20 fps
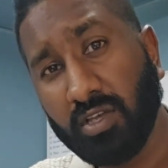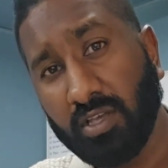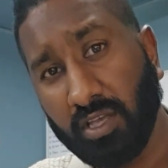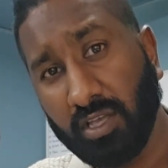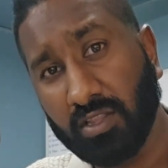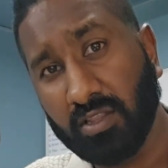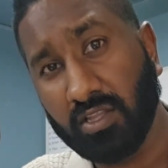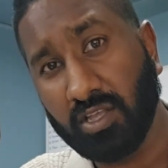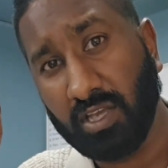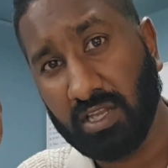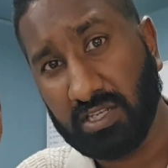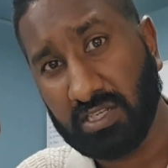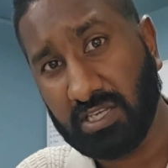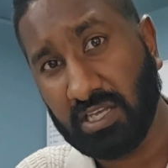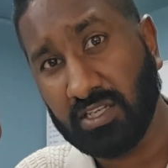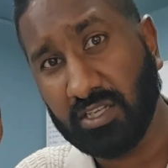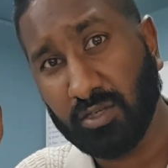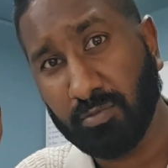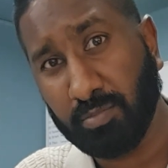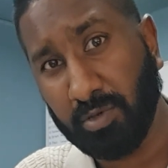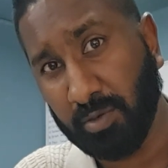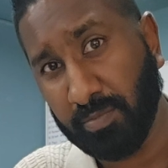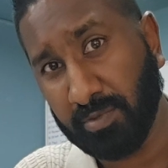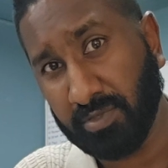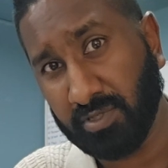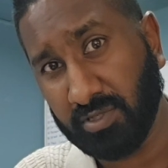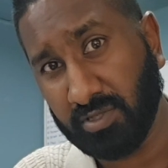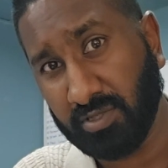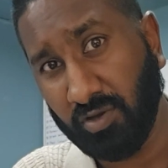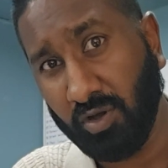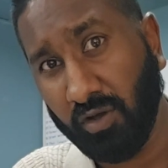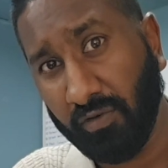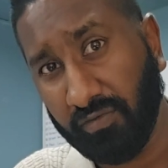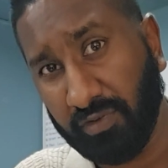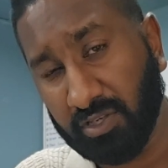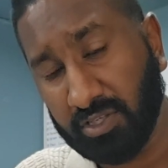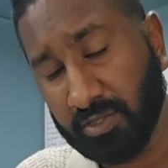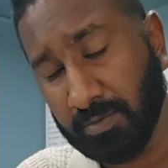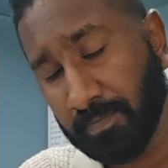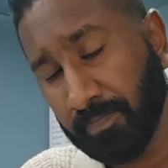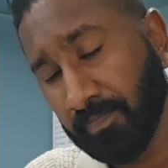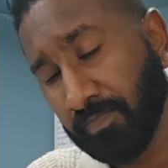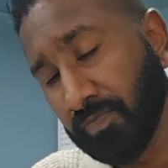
in the intended purpose of it.